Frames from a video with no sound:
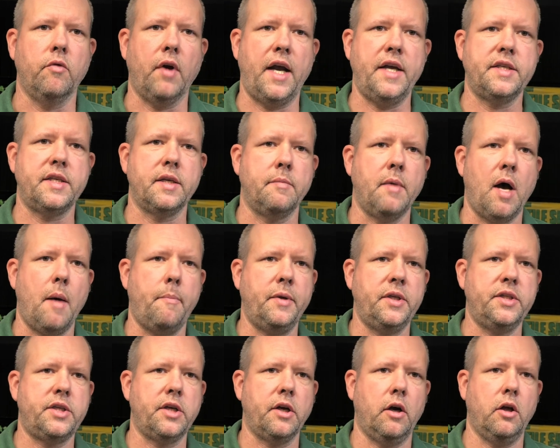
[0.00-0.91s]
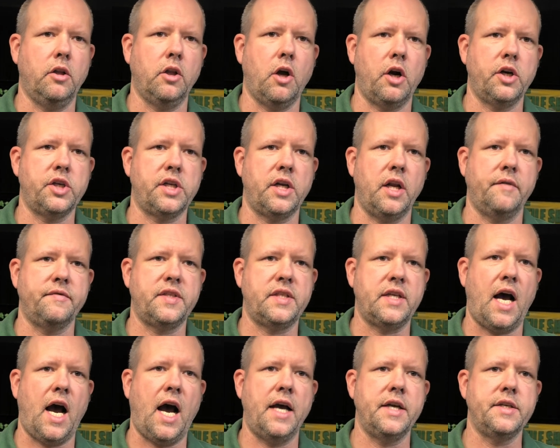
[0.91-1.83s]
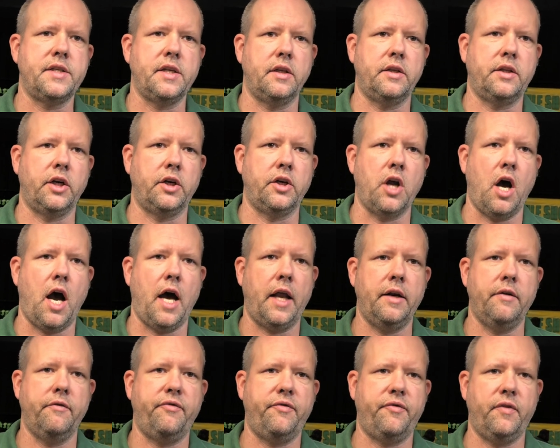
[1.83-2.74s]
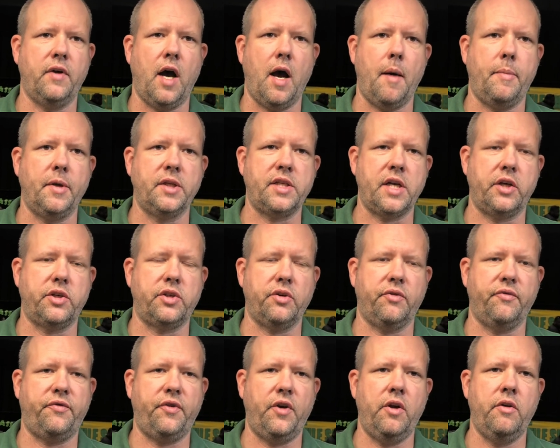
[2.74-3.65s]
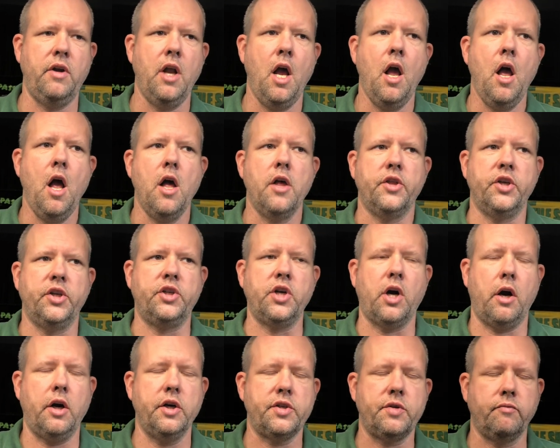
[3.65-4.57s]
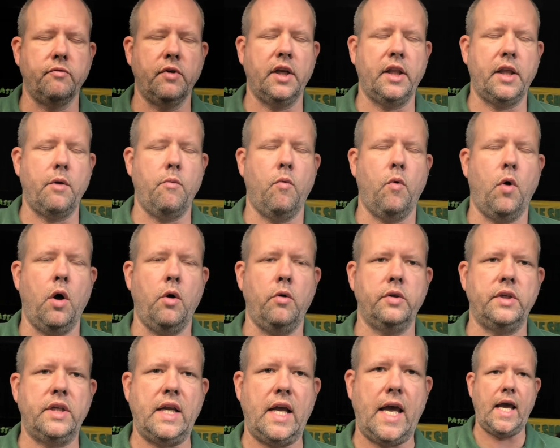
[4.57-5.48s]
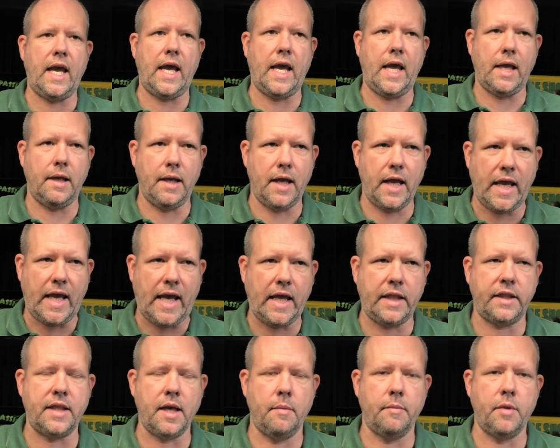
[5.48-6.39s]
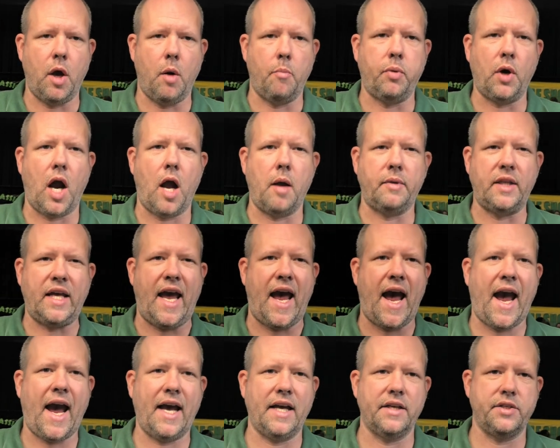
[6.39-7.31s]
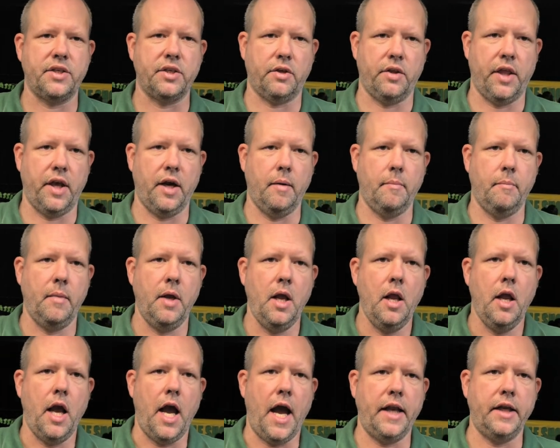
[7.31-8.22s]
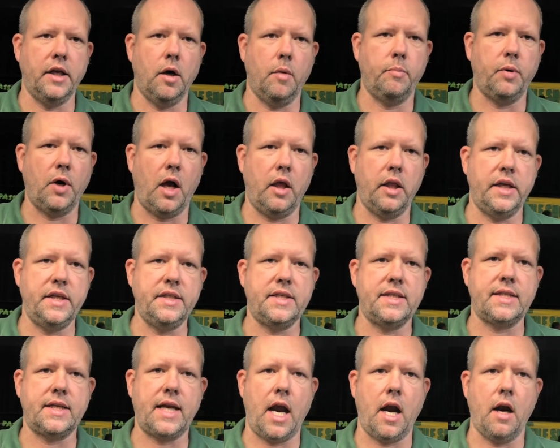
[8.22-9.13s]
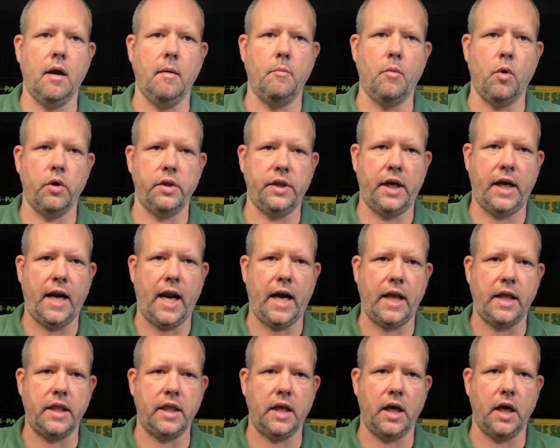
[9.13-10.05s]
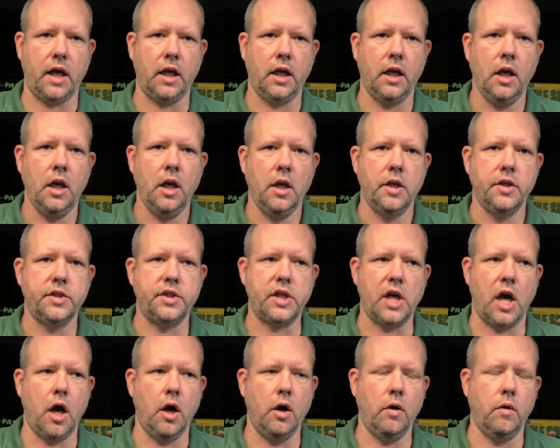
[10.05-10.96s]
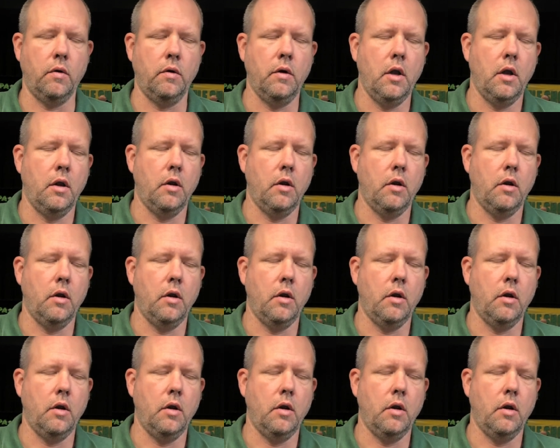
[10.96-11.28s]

raise them up until a large enough size that they're not uh, potential food. The darts really won't eat them, they'll probably hassle them and they'll probably scare them more than anything. So